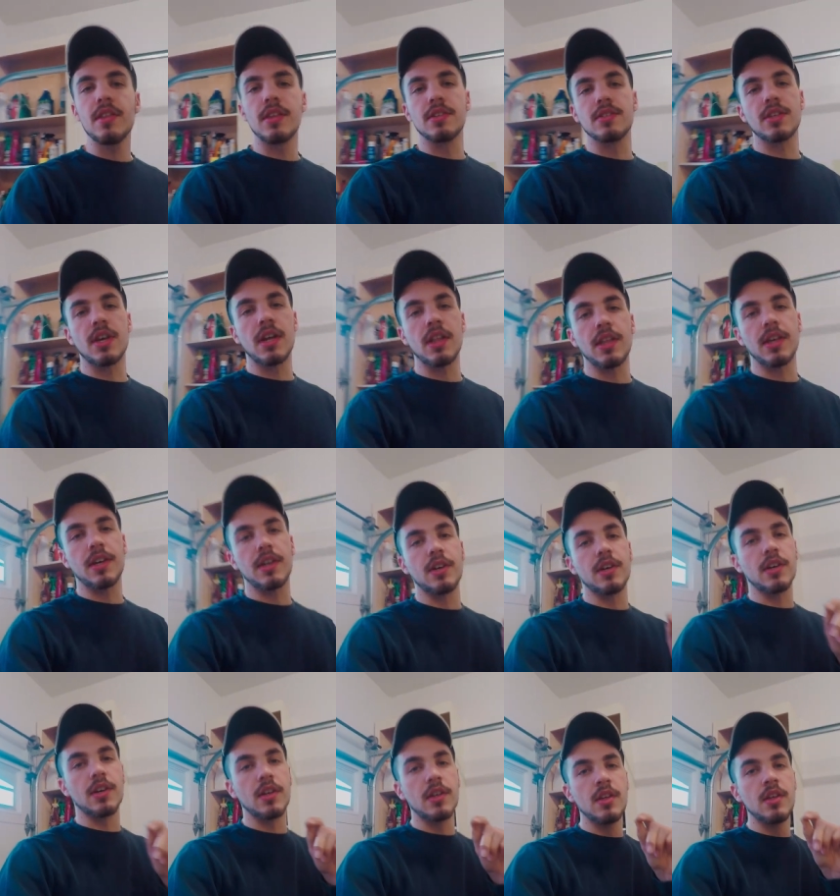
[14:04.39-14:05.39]
It's got like
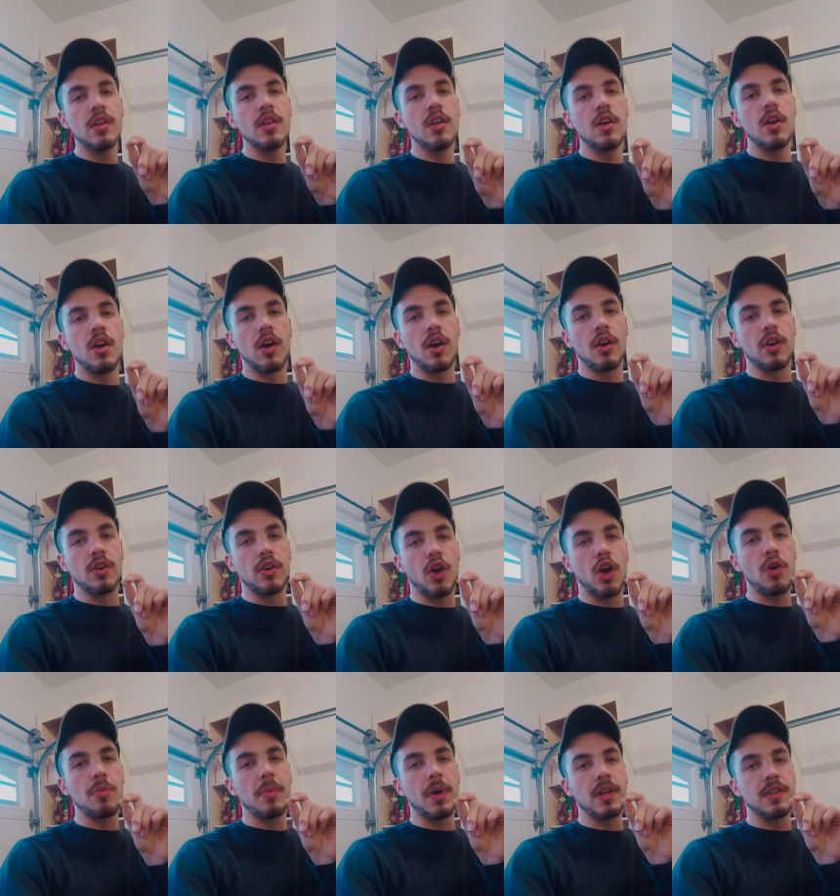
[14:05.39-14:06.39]
a, a
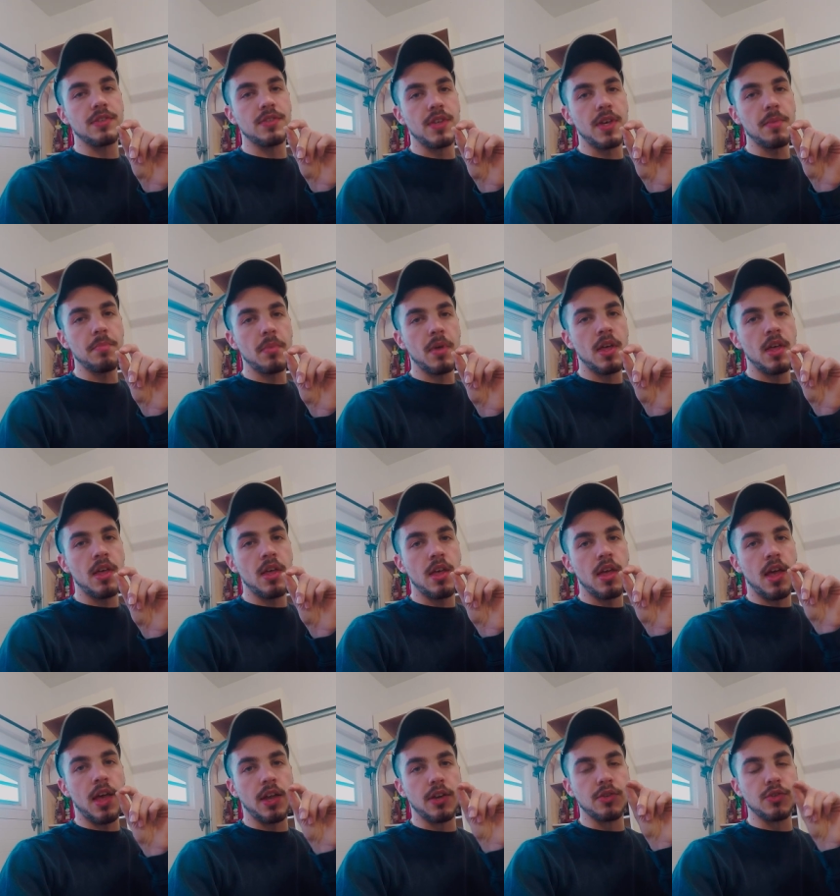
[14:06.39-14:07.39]
carbide tip
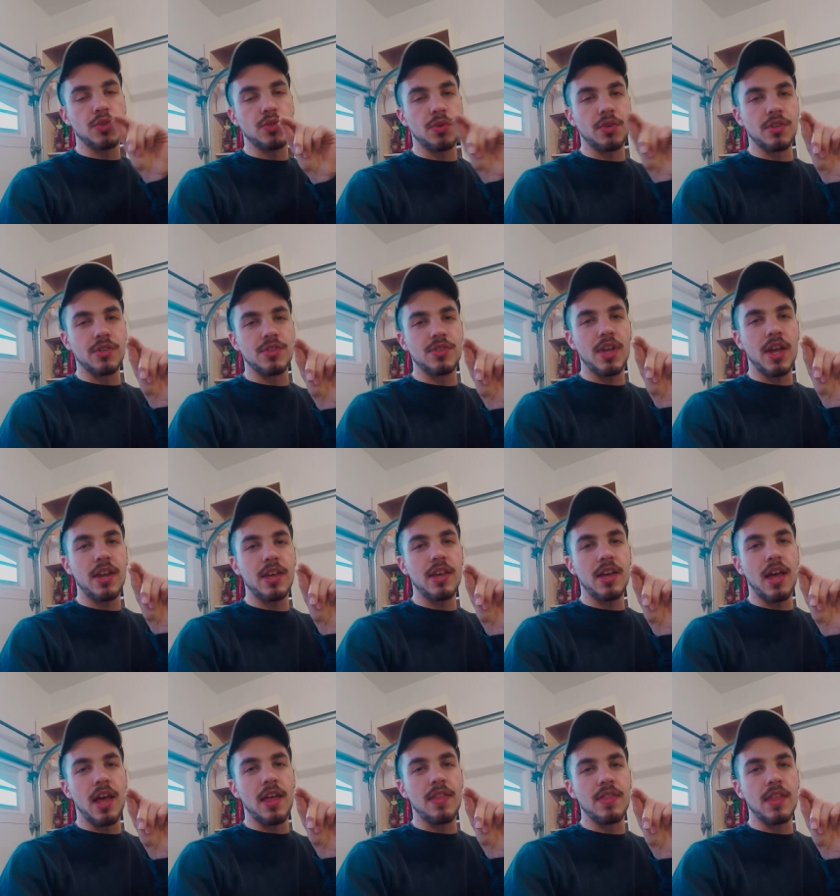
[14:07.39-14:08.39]
and you sort of set
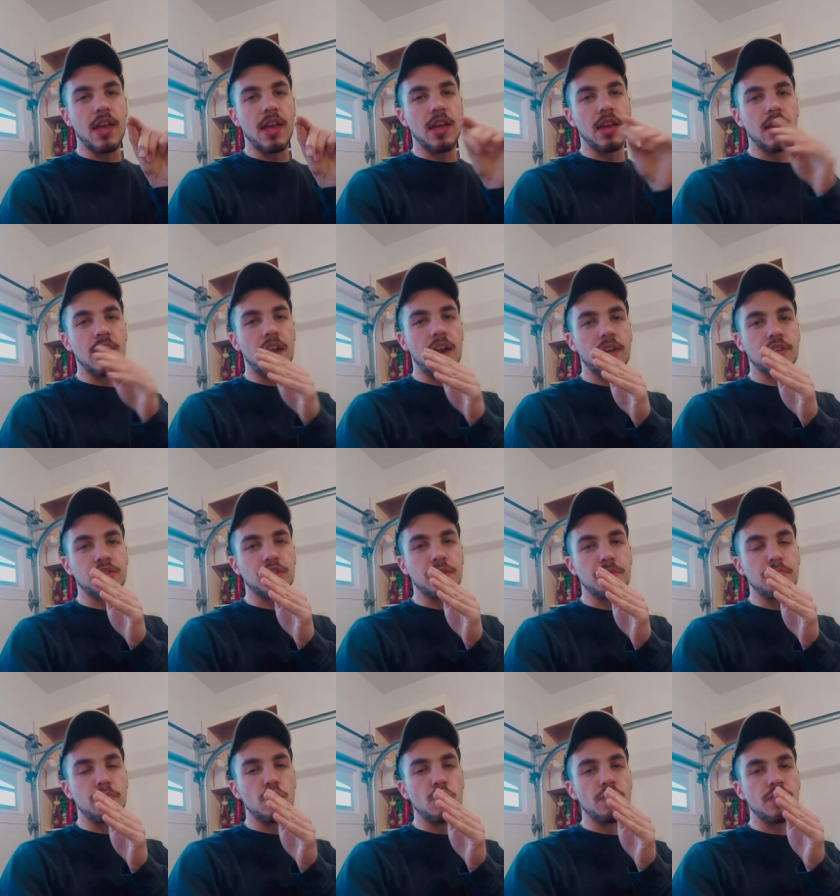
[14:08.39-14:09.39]
it and then it actually
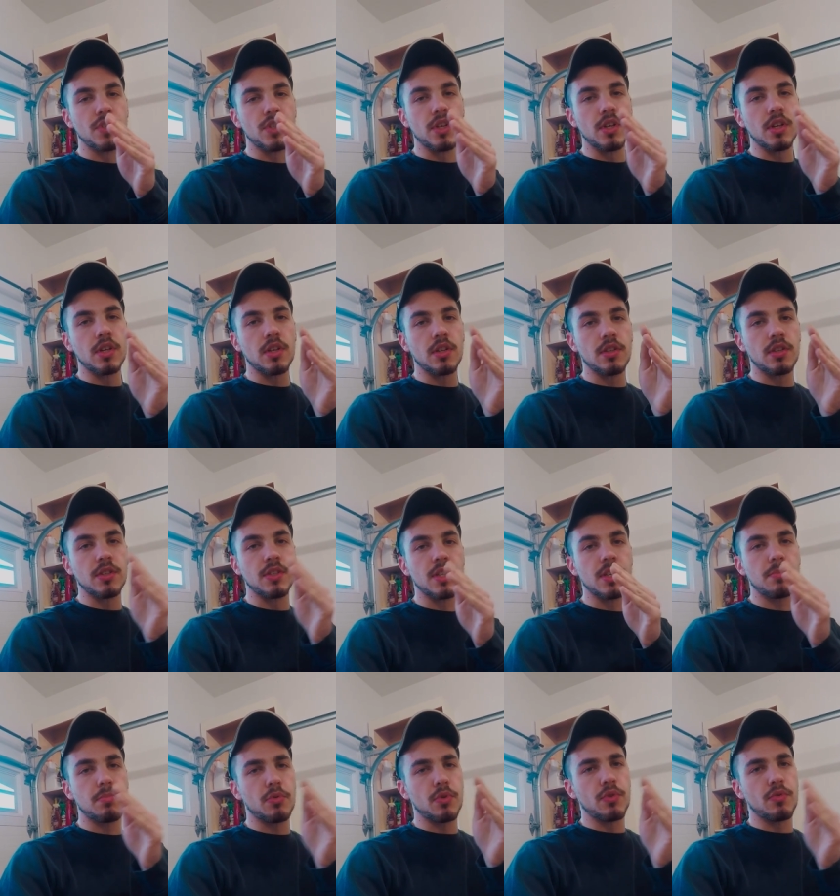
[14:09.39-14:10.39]
moves the, the
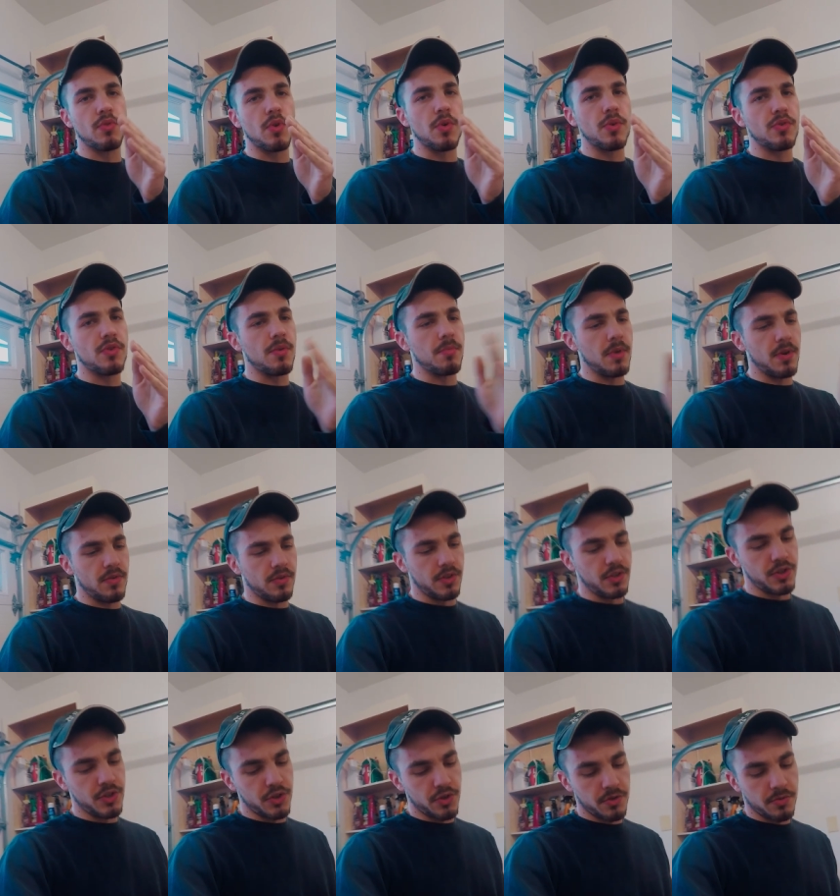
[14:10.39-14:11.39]
tip or the rotor, I'm not
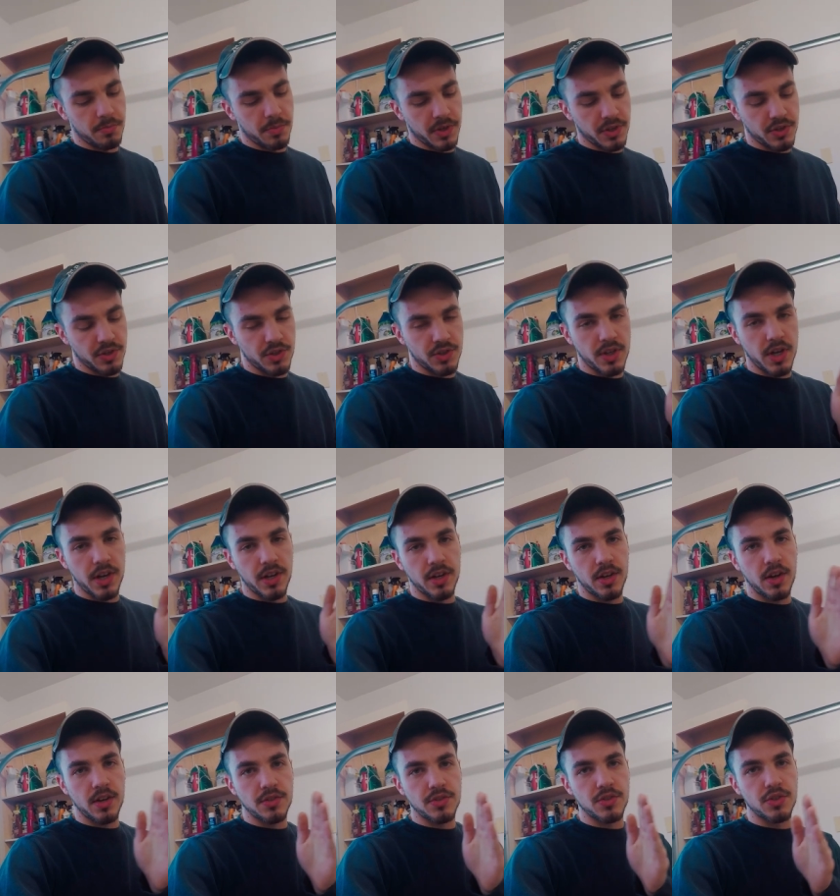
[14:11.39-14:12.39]
really sure, but it just kind of
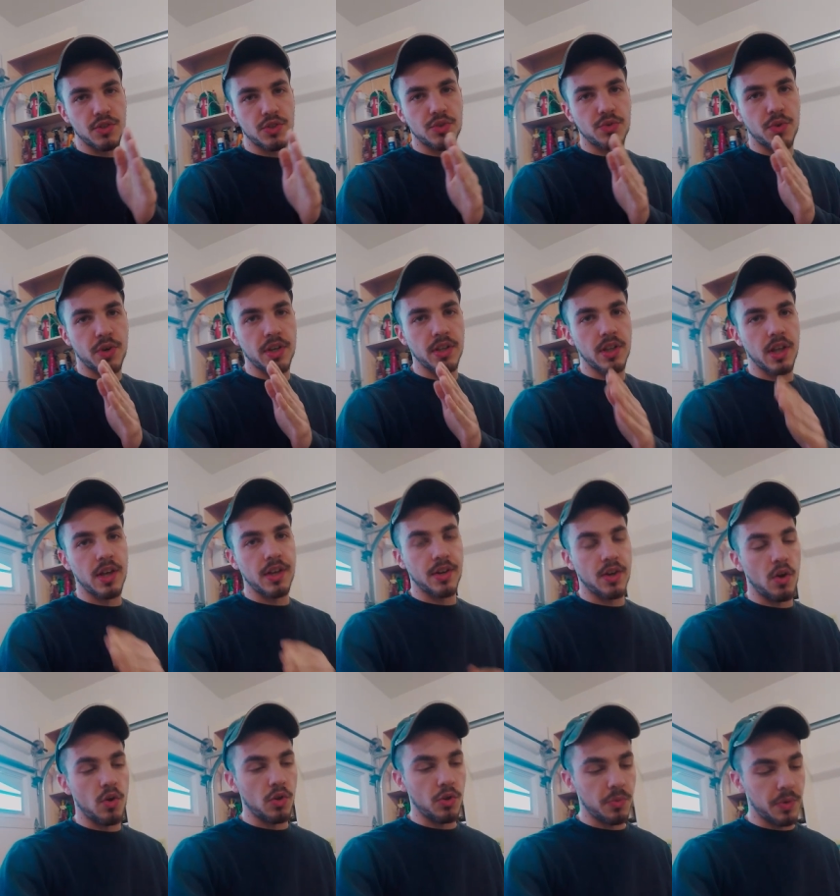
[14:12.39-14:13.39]
cuts a straight line
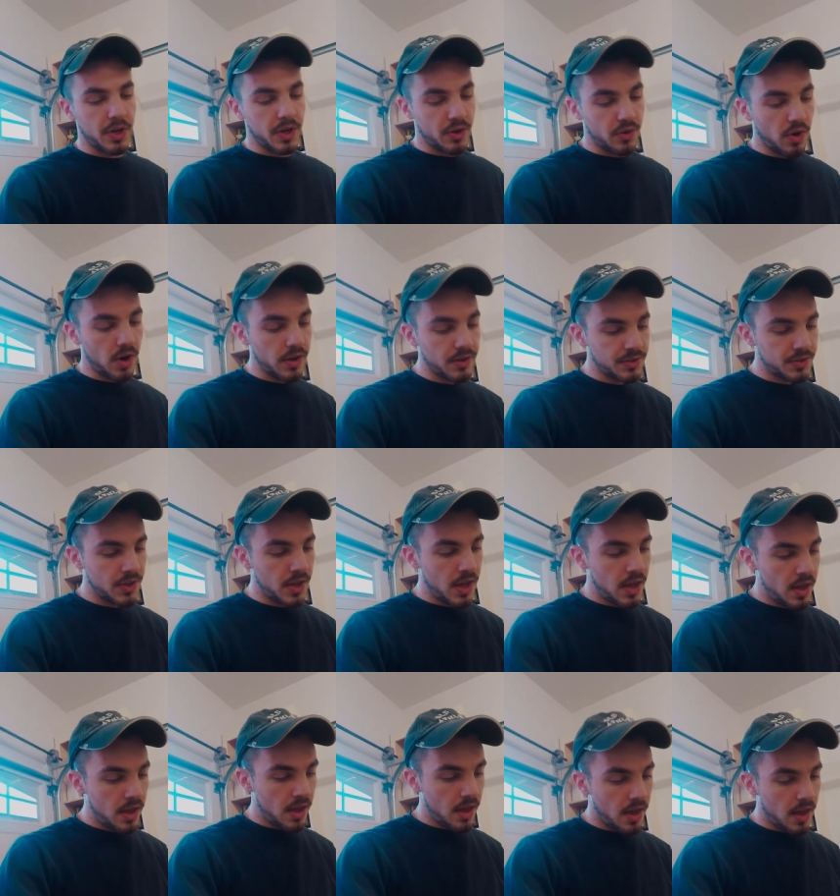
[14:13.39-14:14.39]
all the way across
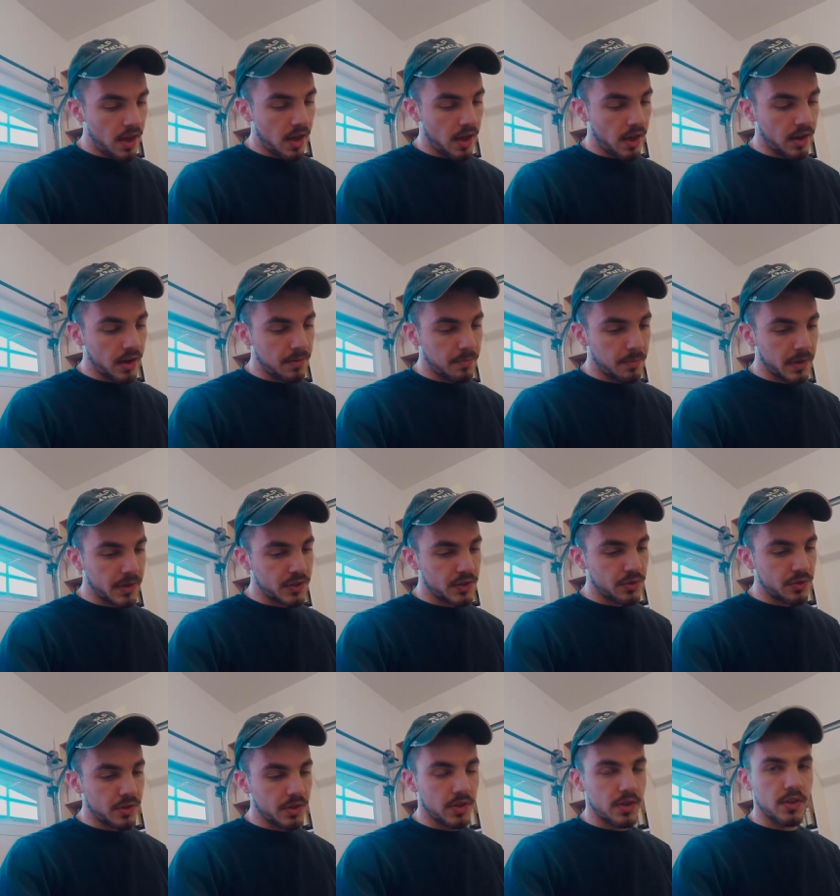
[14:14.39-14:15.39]
and it makes
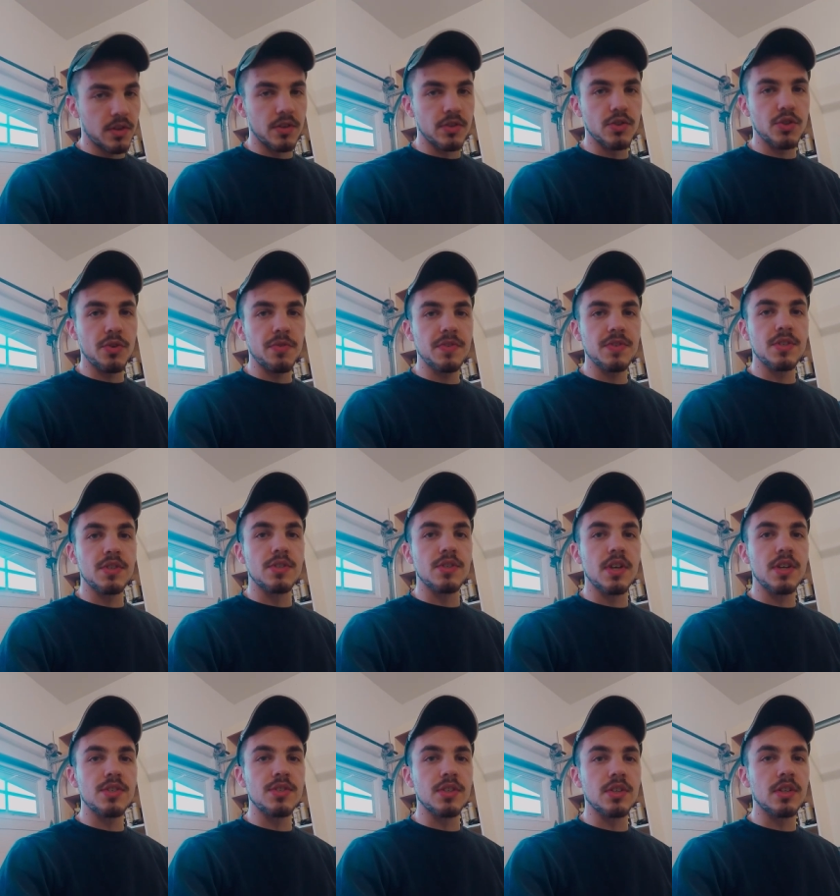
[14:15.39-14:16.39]
sure that the surface is
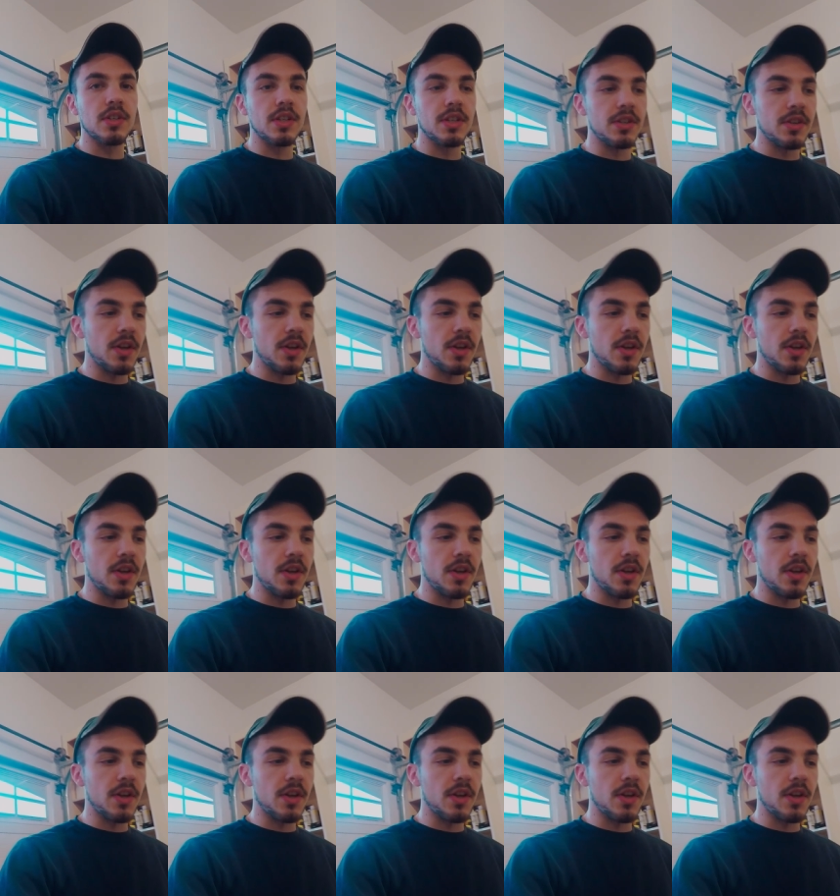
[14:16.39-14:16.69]
nice and cleaned